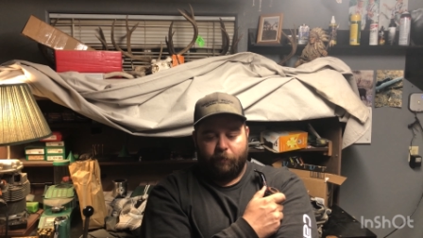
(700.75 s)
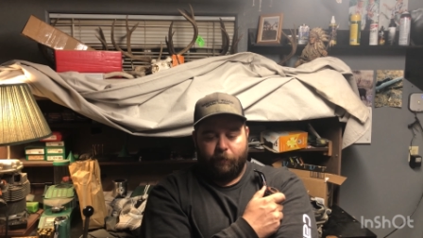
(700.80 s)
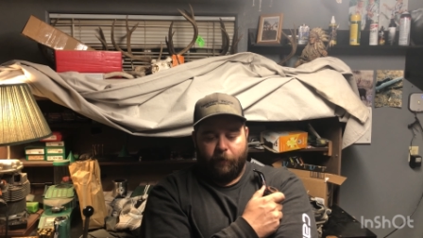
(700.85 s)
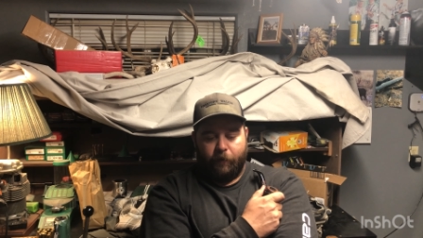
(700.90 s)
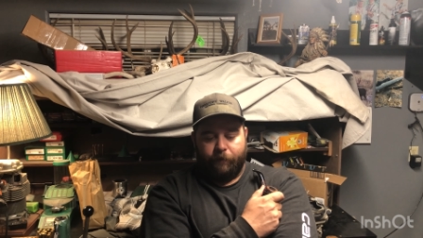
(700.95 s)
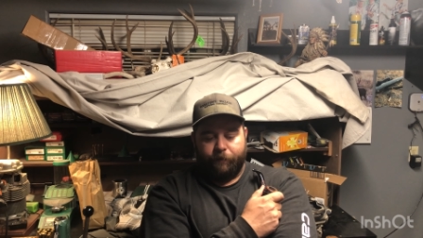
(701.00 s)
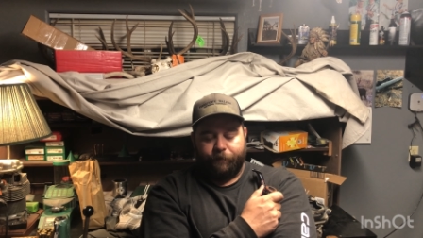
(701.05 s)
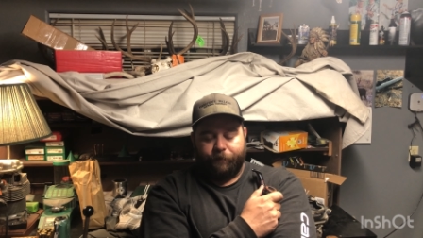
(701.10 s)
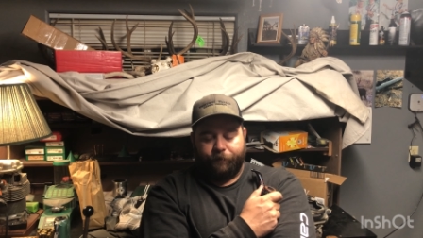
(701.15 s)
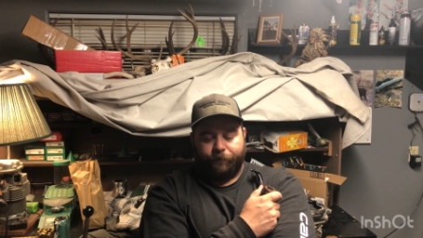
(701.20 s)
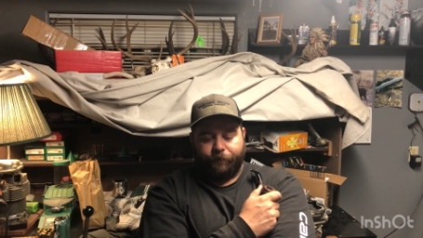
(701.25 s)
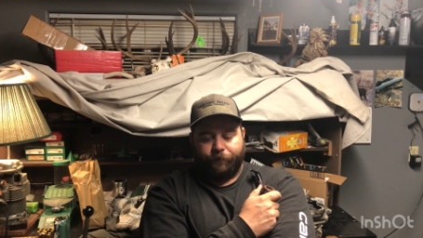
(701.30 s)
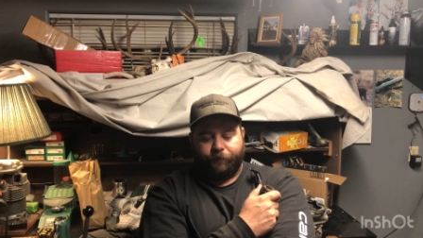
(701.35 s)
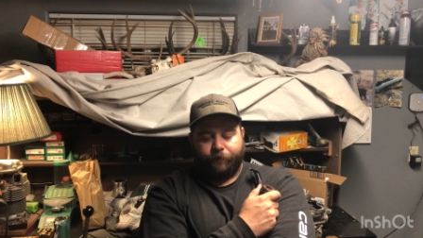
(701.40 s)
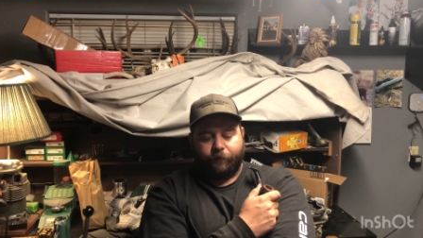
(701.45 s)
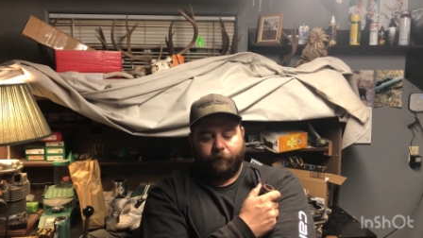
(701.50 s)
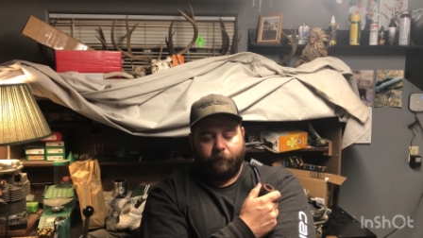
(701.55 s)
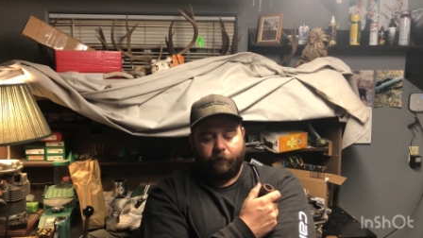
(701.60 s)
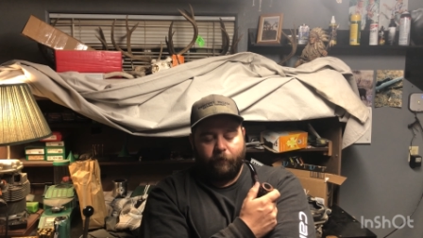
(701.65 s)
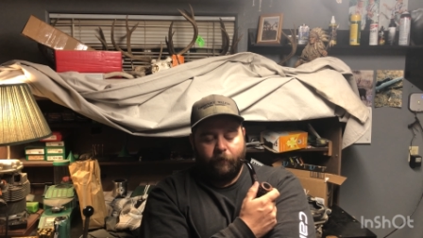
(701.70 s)
But
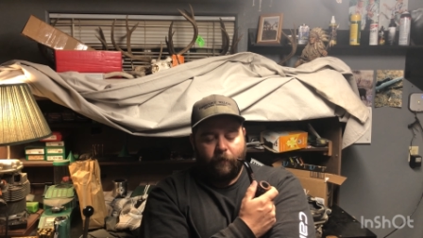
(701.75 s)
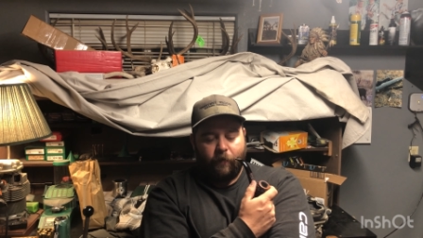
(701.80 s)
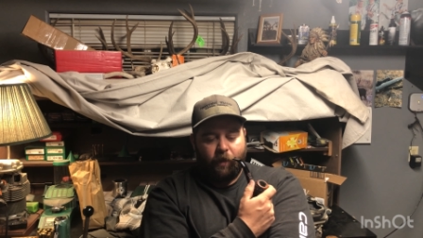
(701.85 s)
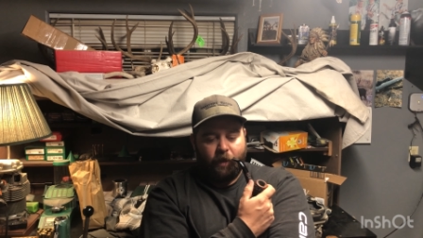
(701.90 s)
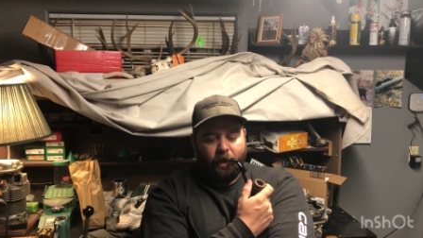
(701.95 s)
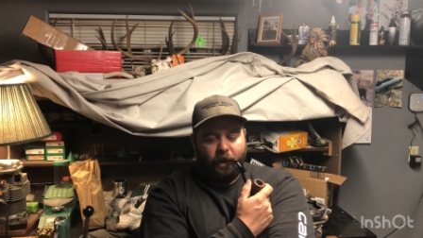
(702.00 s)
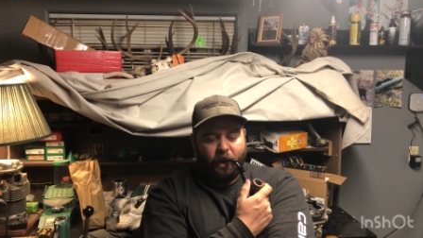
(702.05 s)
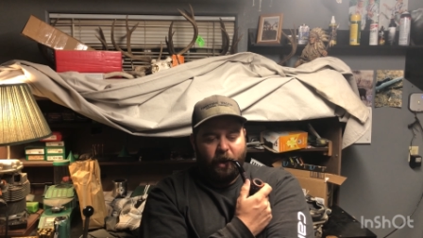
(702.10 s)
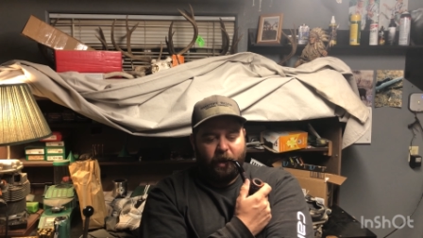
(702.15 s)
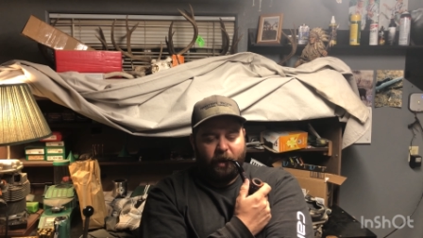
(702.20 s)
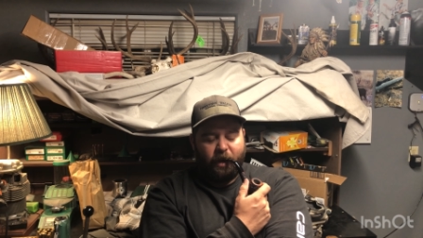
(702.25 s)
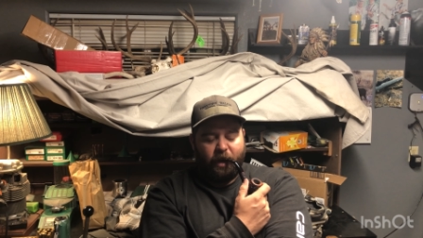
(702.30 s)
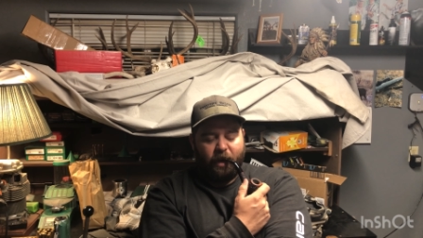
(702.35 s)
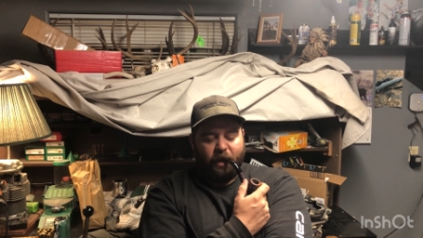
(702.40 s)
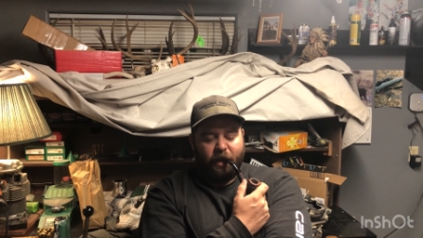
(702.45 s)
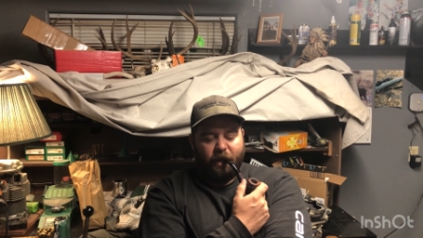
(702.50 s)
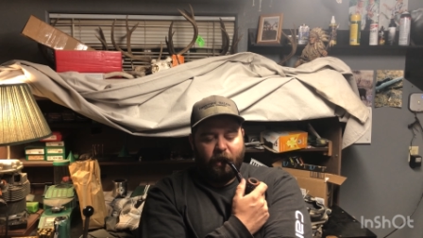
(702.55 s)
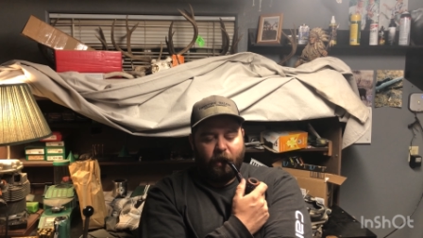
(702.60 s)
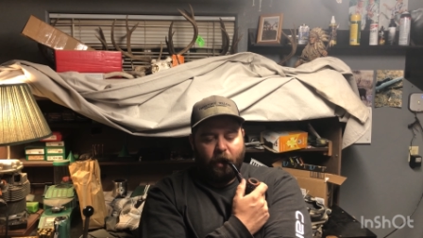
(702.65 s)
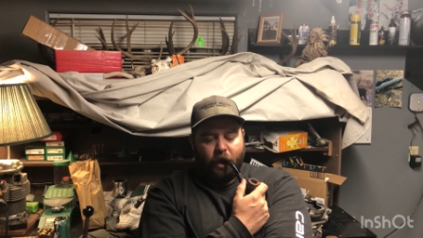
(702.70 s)
I
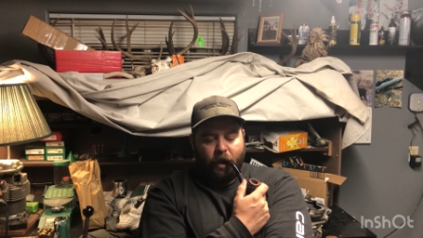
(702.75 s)
kind